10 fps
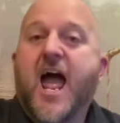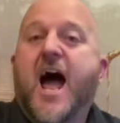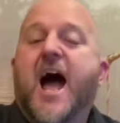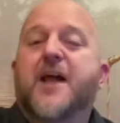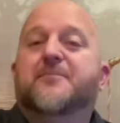
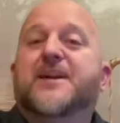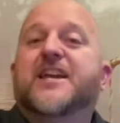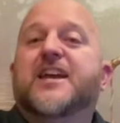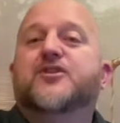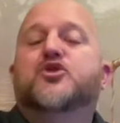and
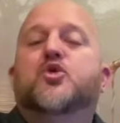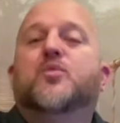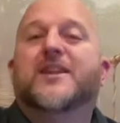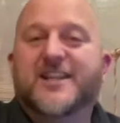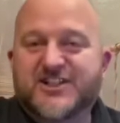begin to
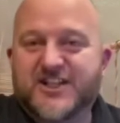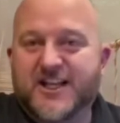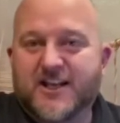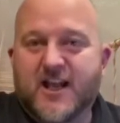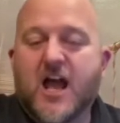
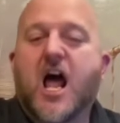listen.